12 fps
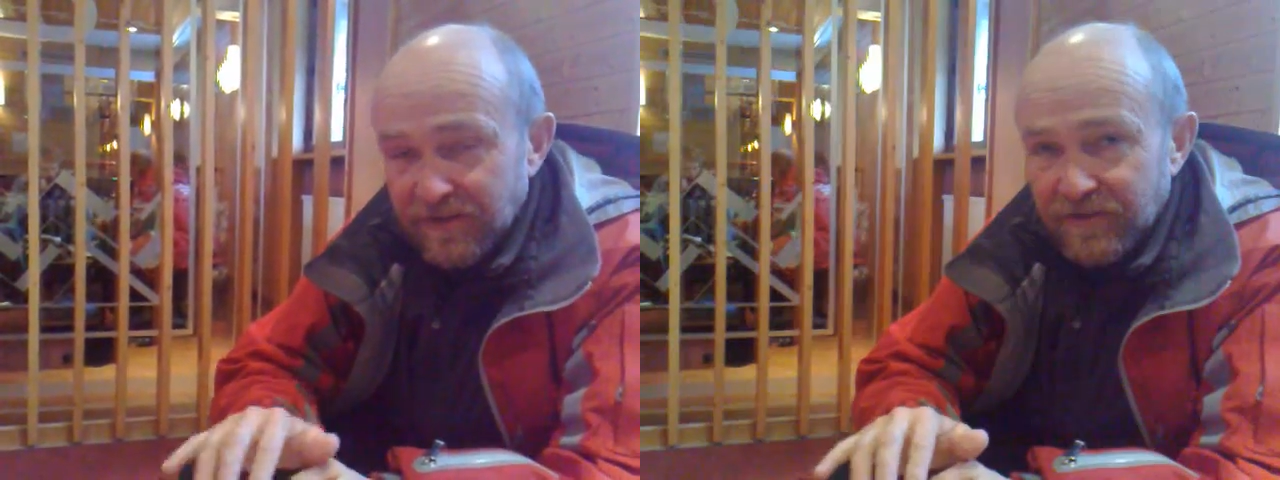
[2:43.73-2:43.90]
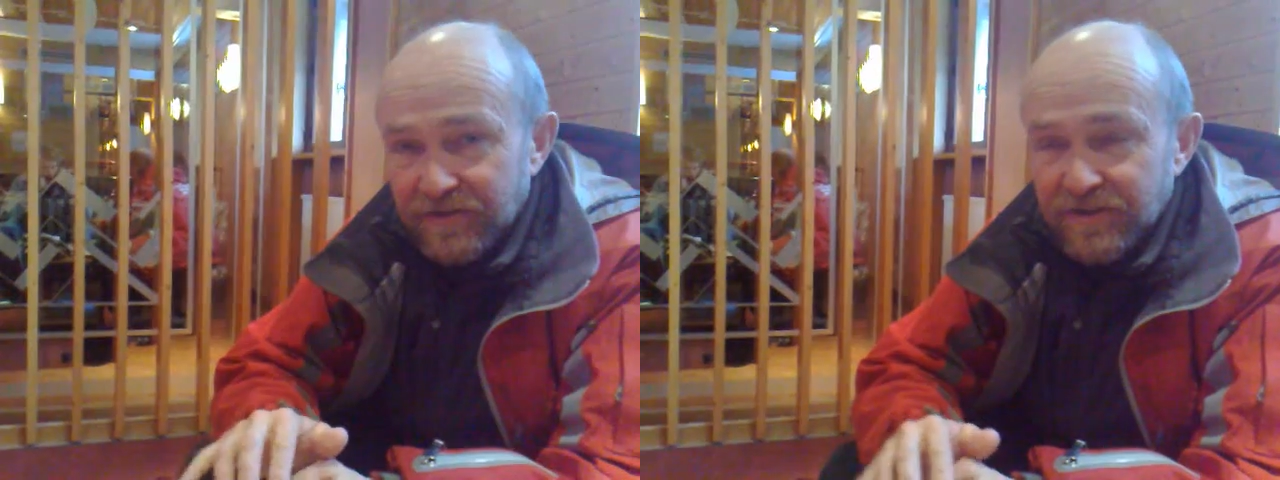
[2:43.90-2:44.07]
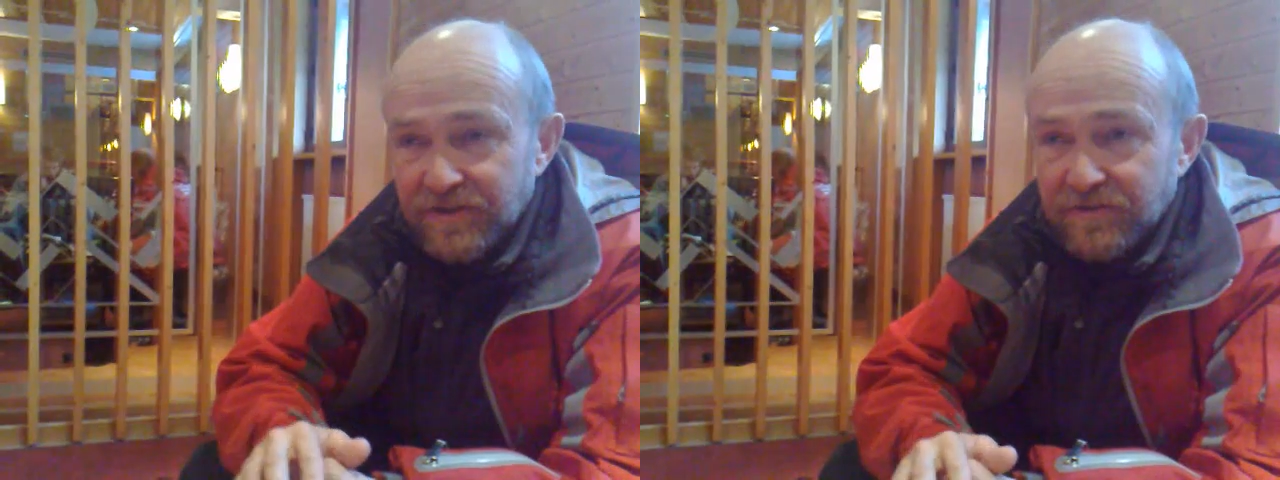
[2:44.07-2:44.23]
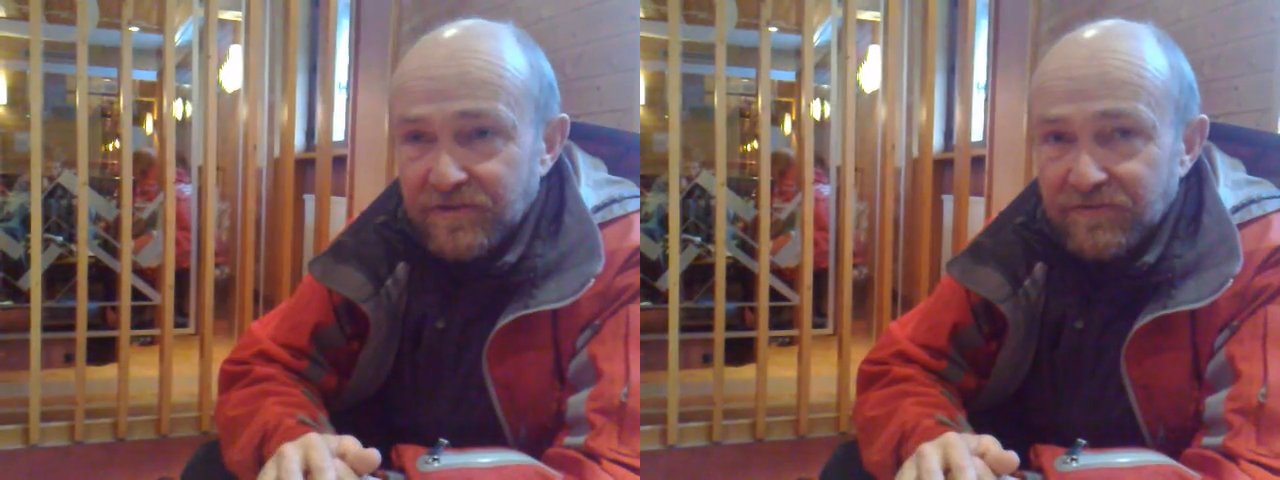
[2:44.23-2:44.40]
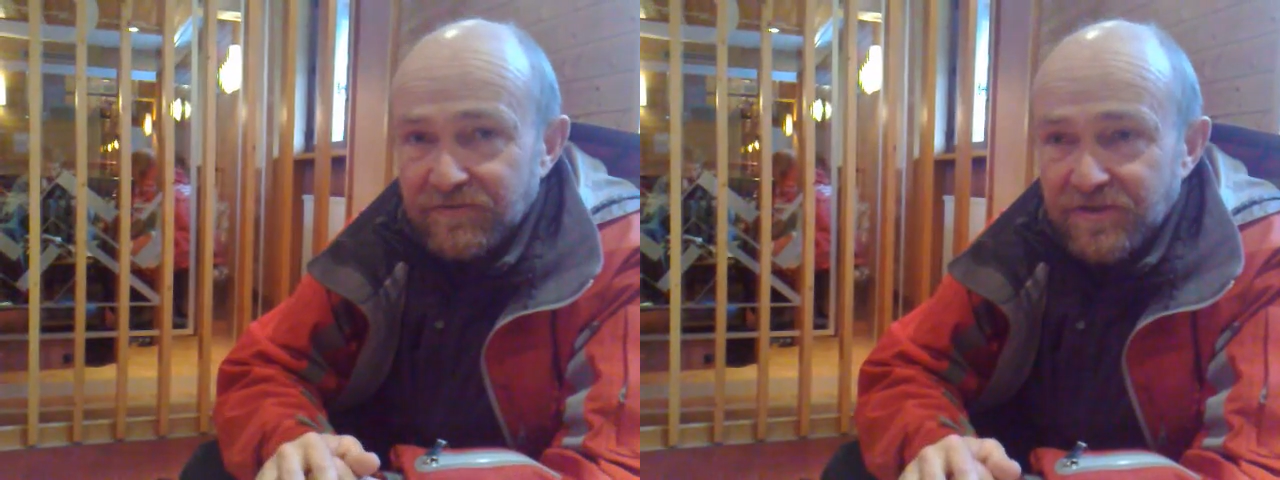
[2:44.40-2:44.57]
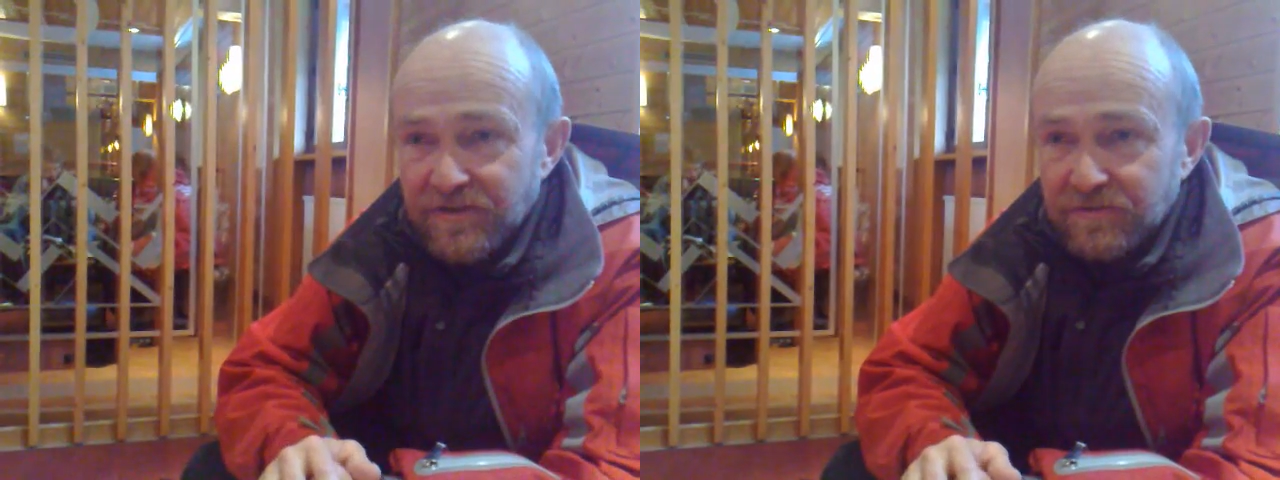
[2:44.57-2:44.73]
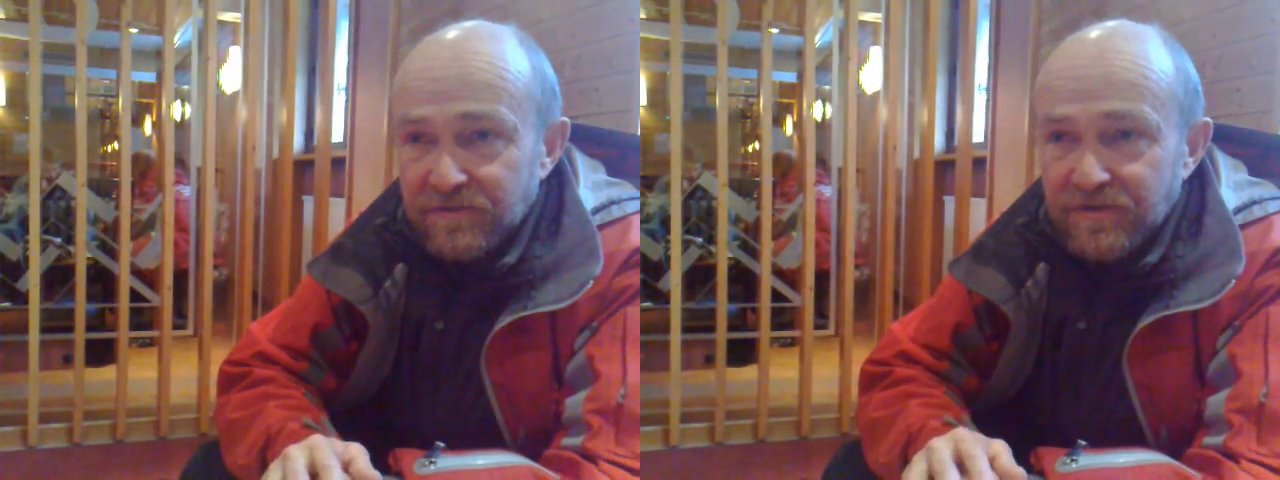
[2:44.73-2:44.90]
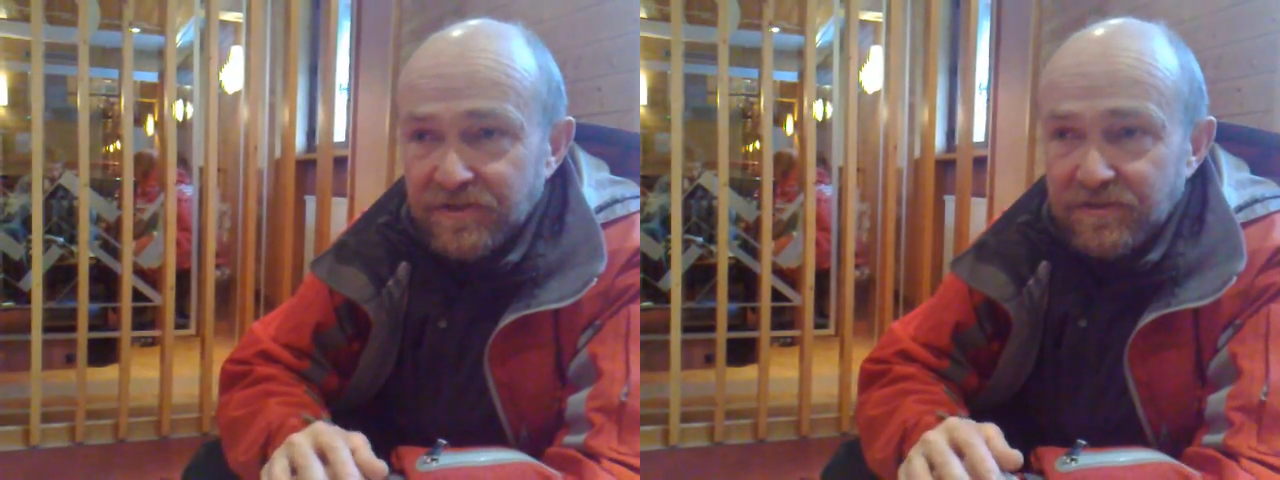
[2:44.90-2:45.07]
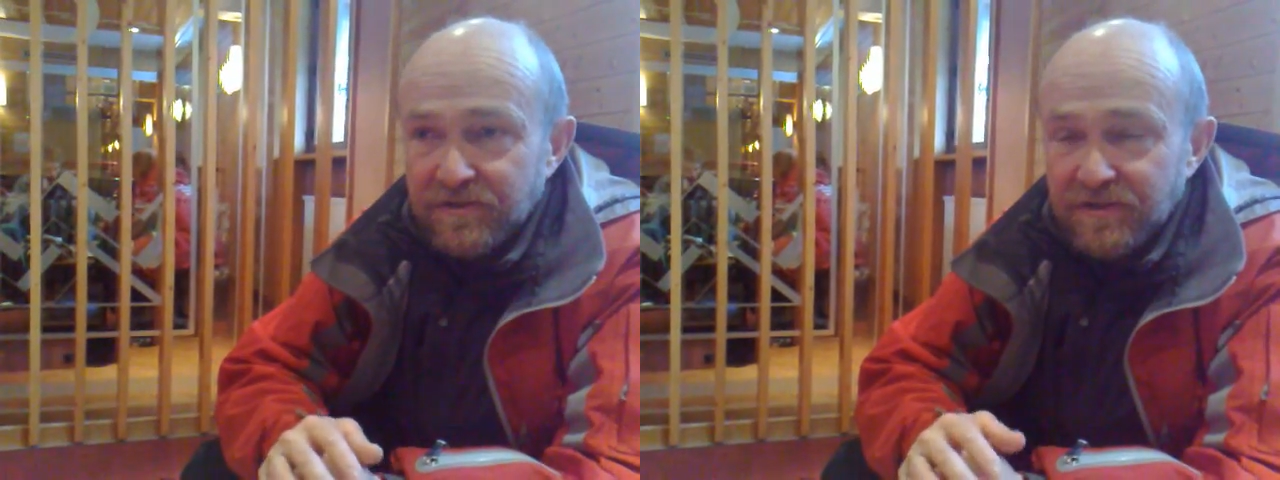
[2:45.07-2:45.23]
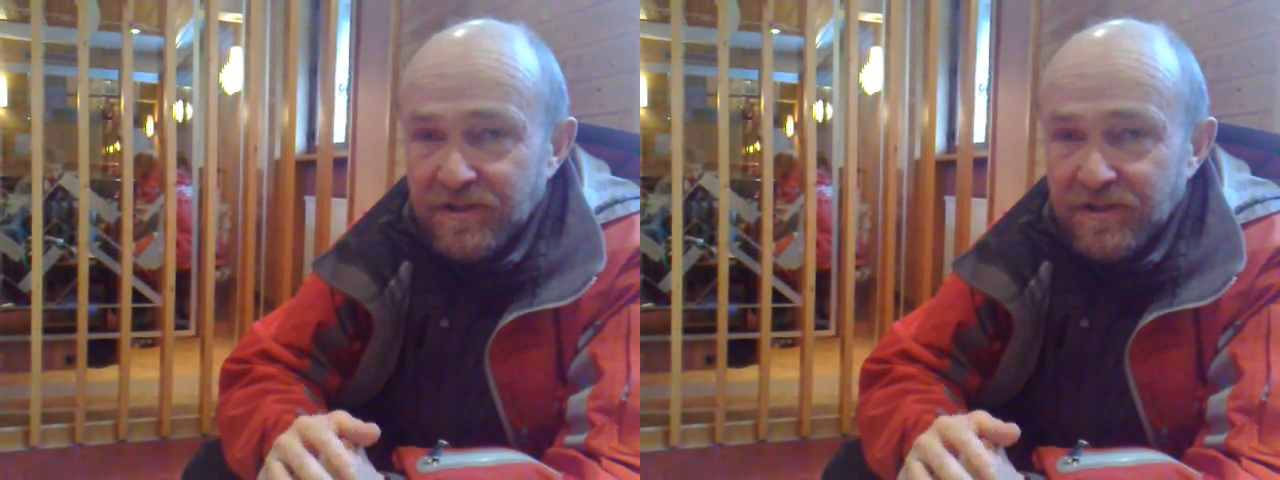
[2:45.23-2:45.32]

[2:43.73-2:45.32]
a nice degree of tilt, so you